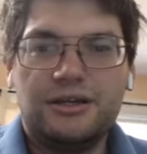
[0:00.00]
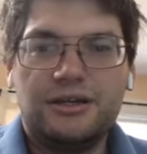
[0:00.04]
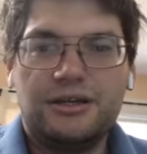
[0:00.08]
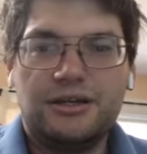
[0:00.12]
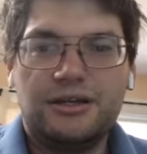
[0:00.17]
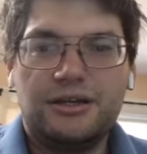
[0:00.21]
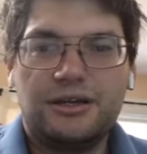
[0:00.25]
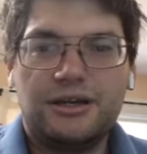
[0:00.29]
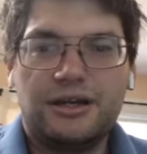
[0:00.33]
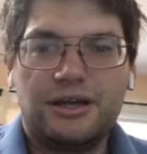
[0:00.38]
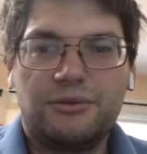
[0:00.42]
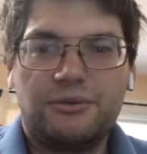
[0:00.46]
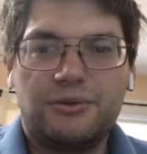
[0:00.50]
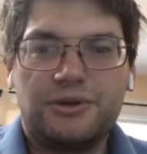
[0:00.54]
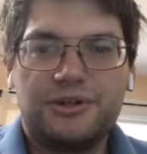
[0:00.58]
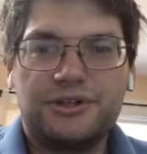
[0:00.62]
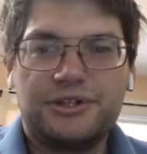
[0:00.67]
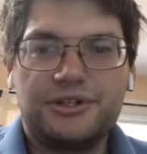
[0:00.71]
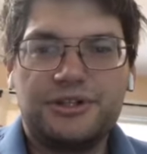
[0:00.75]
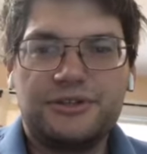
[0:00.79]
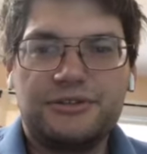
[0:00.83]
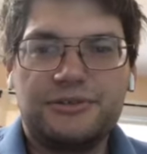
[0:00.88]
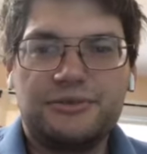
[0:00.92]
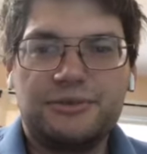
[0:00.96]
and we're
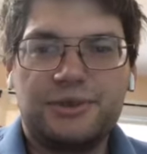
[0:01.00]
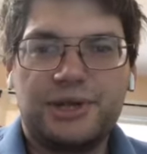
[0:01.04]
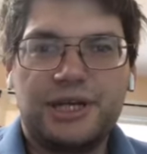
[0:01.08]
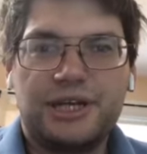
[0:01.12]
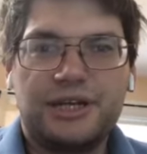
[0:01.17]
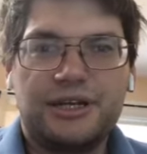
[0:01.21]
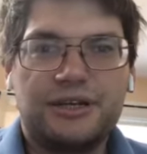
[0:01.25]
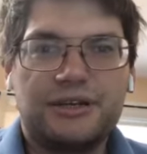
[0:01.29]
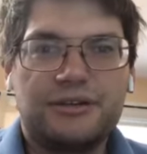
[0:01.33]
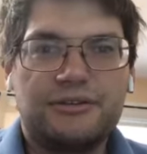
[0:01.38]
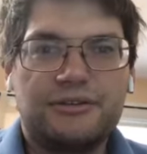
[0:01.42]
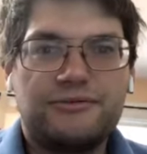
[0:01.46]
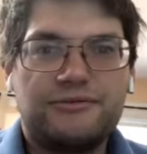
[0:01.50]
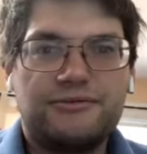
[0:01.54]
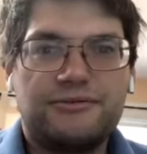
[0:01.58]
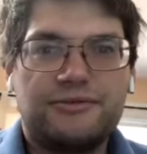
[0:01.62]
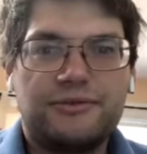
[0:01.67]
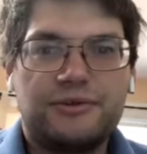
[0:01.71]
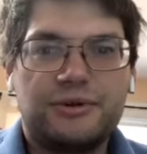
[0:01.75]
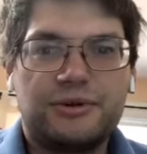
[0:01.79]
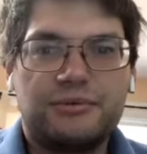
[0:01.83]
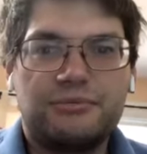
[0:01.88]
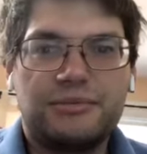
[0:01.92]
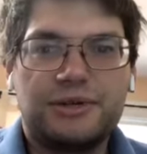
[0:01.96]
just waiting
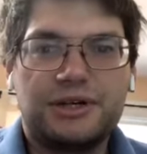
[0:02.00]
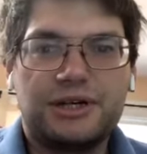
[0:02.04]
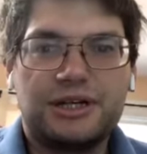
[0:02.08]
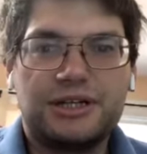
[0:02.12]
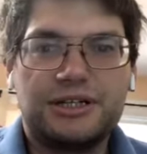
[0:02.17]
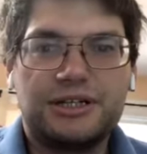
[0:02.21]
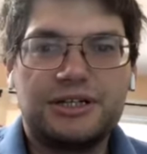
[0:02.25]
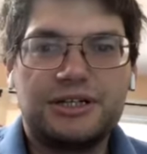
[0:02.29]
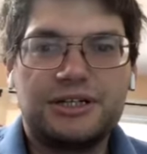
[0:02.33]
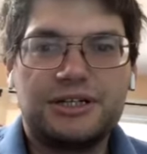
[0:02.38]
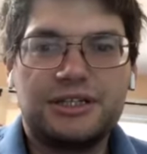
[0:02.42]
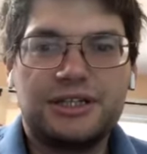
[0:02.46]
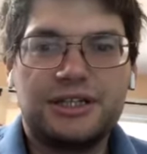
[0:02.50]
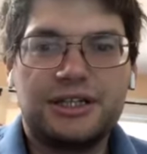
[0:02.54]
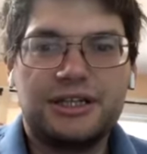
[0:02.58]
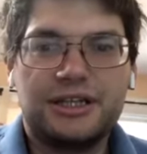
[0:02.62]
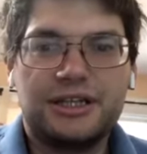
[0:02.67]
for Majd to get